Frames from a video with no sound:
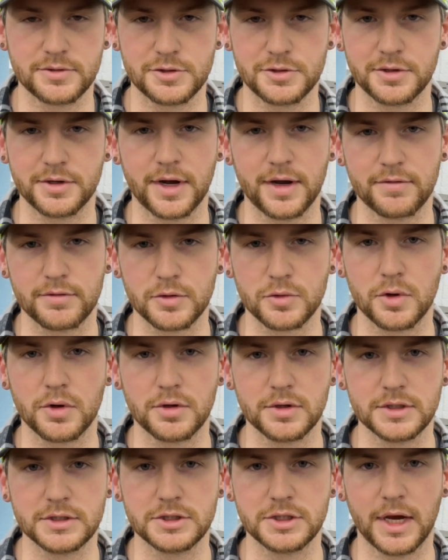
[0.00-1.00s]
should have a
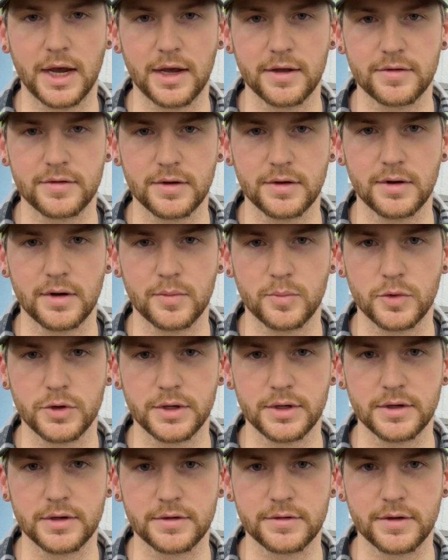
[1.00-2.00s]
rolling chassis, and I'm
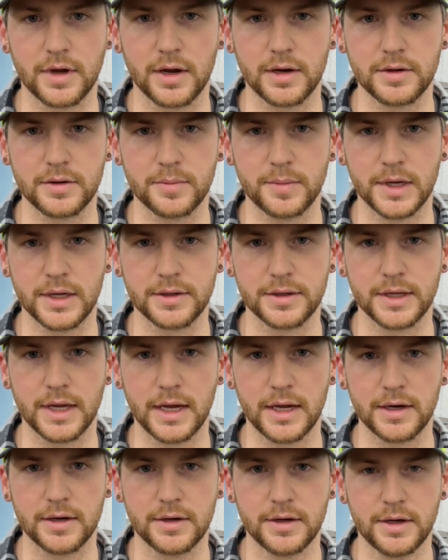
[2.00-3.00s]
pretty excited about
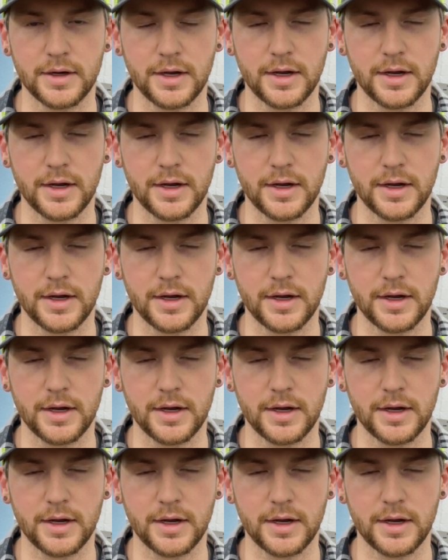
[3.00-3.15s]
that.